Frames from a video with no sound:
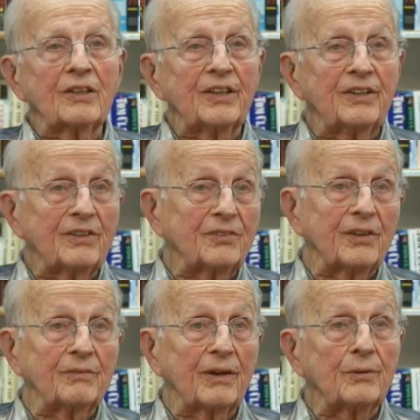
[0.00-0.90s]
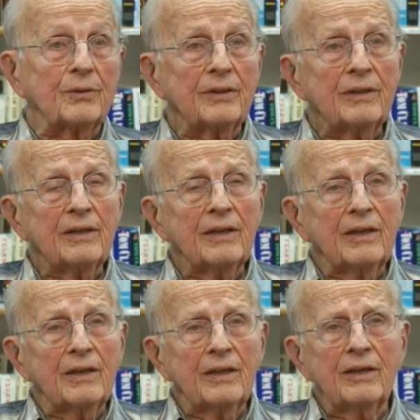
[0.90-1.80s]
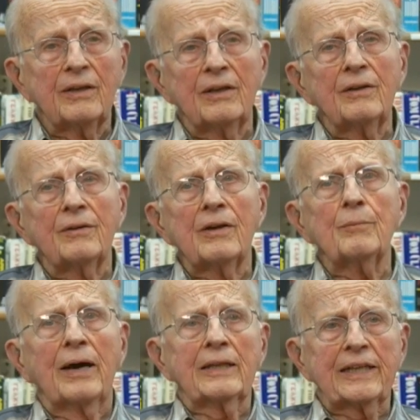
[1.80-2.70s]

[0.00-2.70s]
all the dead stuff out. My